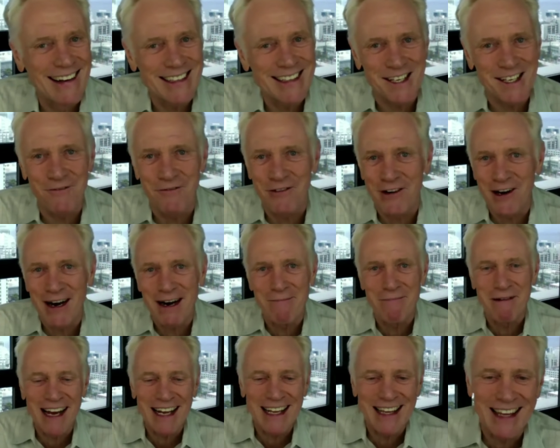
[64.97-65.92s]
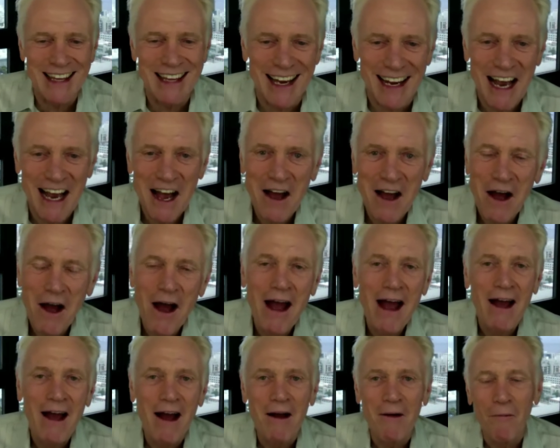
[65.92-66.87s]
it's a very bad thing.
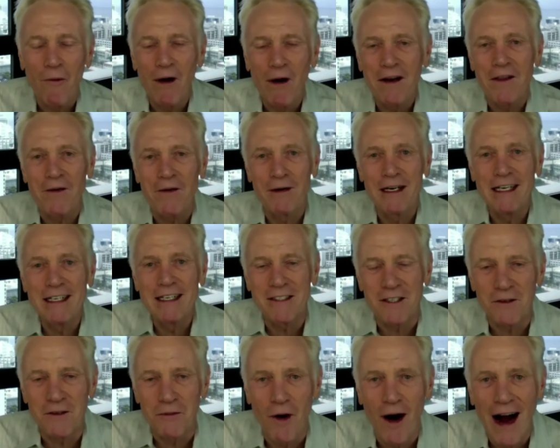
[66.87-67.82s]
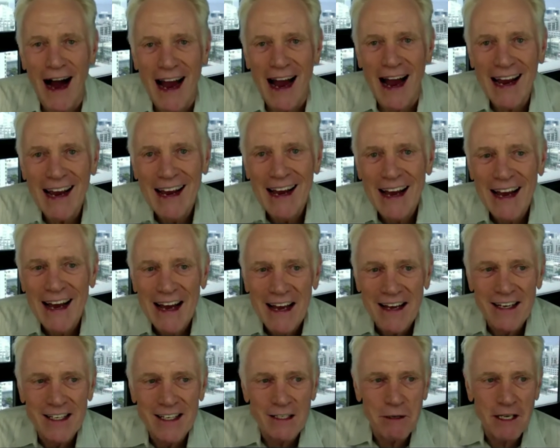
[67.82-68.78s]
One of the reasons why
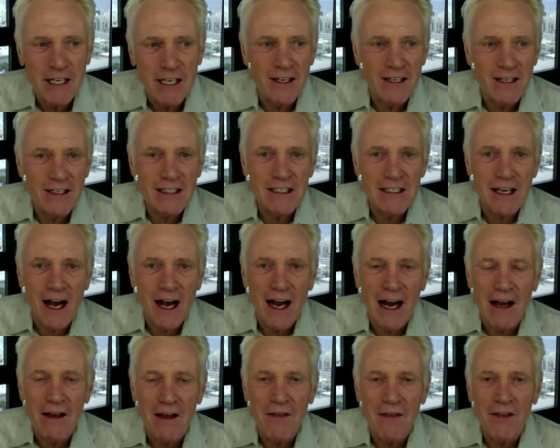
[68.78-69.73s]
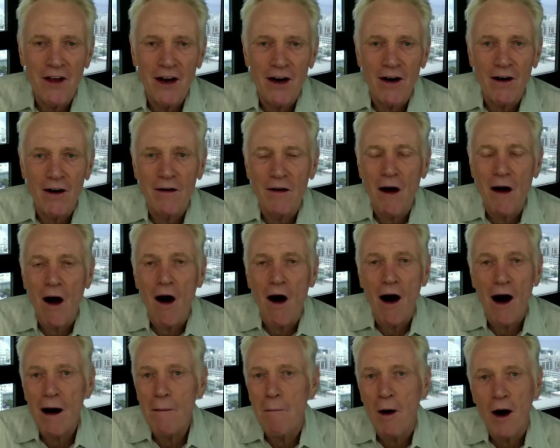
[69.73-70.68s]
is because uh, there
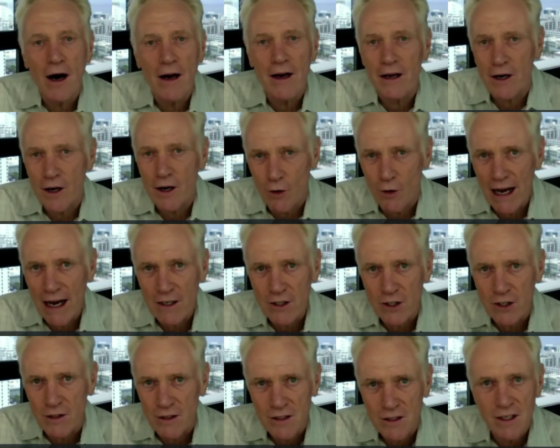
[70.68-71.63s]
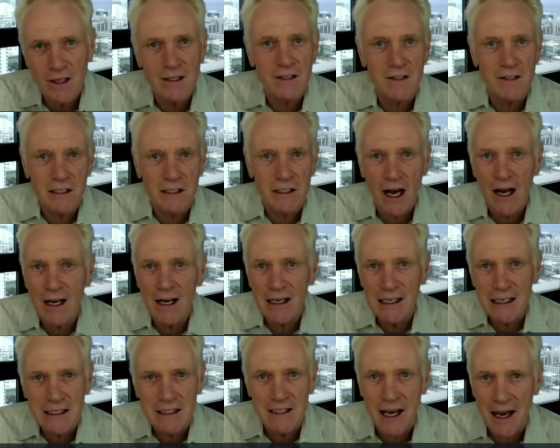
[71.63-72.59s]
are market corrections. This
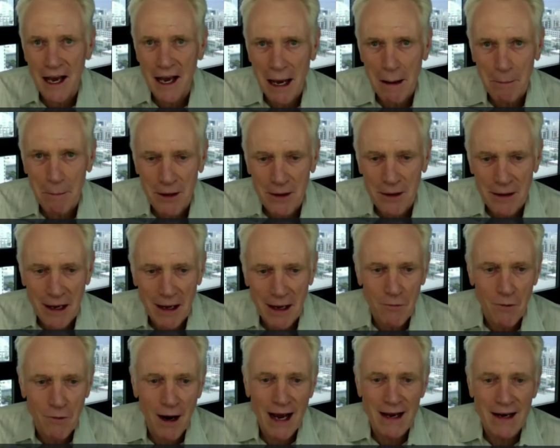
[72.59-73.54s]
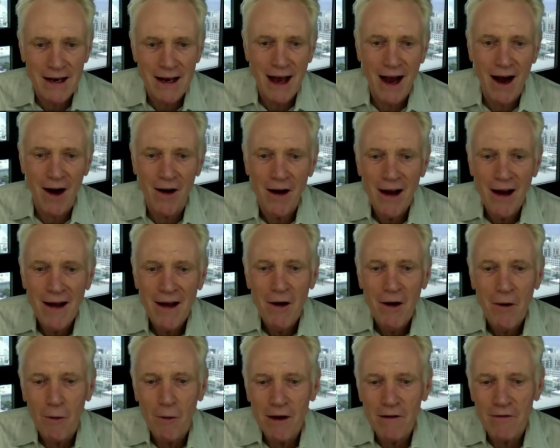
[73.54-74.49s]
does happen, and right now
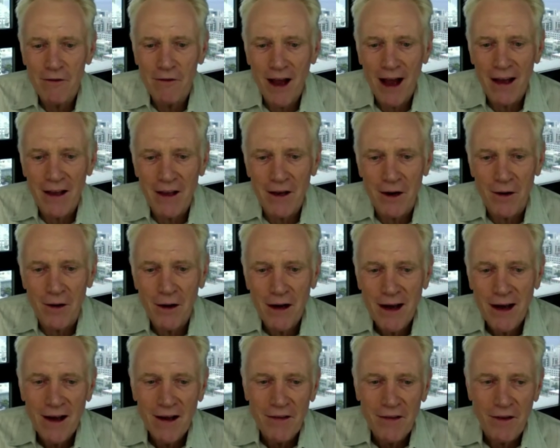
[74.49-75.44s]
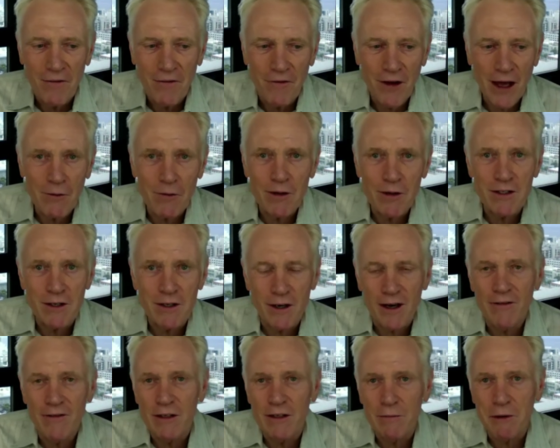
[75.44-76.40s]
we've got you know the Federal
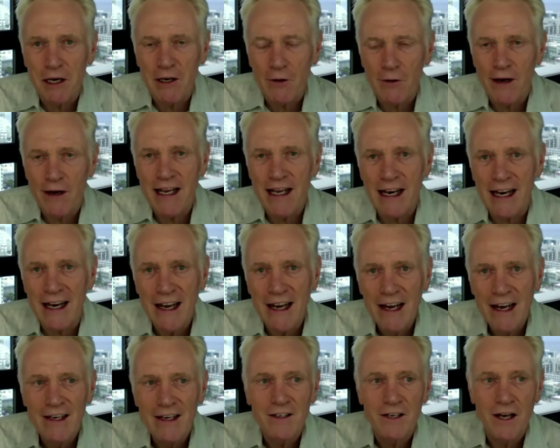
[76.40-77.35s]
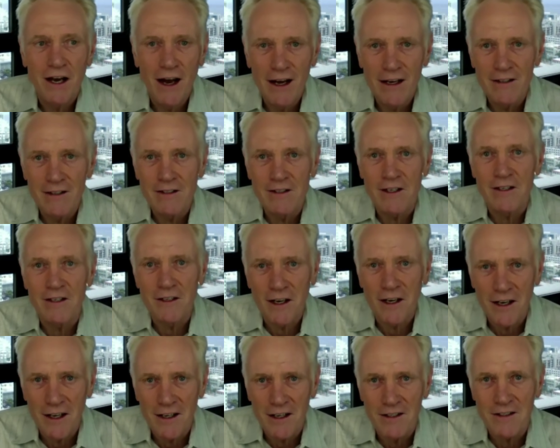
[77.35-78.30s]
Reserve has been creating tons and
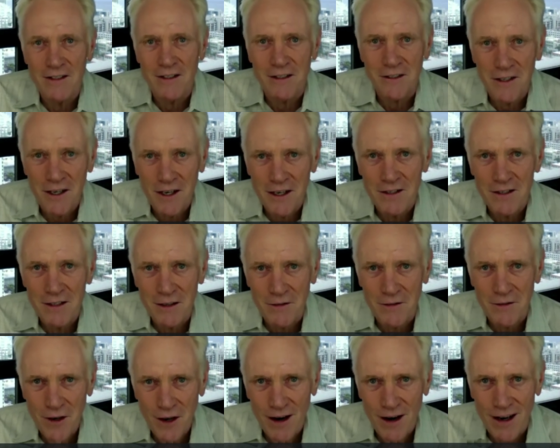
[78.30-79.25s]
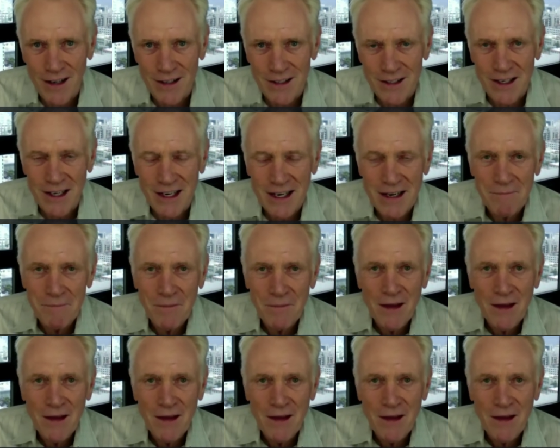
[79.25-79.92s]
tons and tons of currency